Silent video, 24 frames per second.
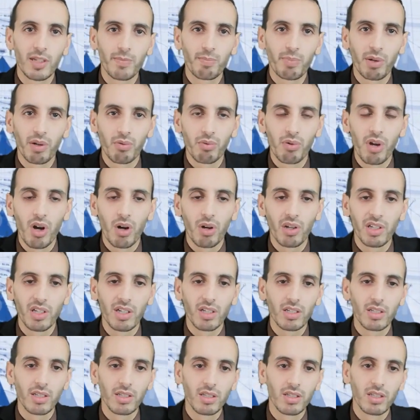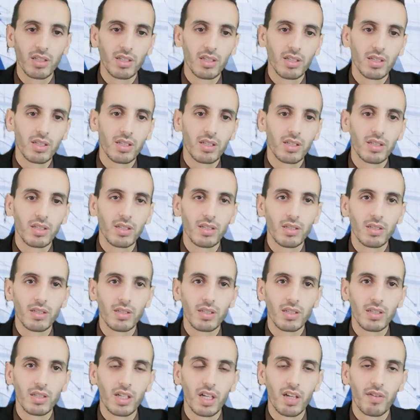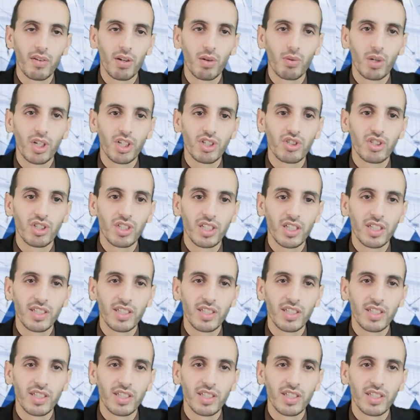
a periodic evaluation